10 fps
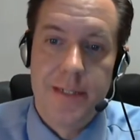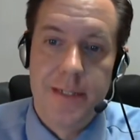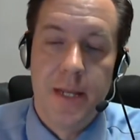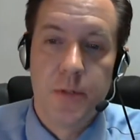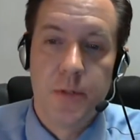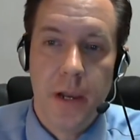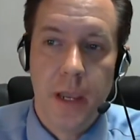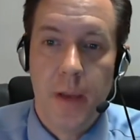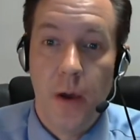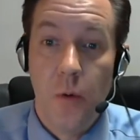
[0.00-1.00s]
Now, today we're
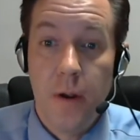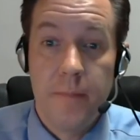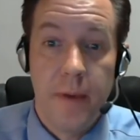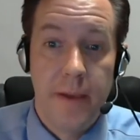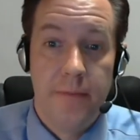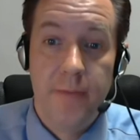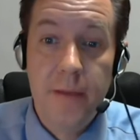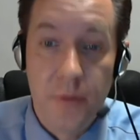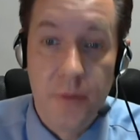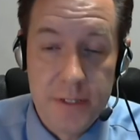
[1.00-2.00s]
talking about one of my
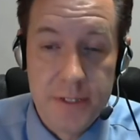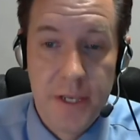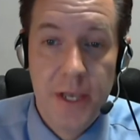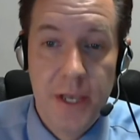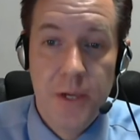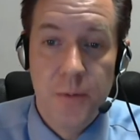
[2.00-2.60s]
favorites,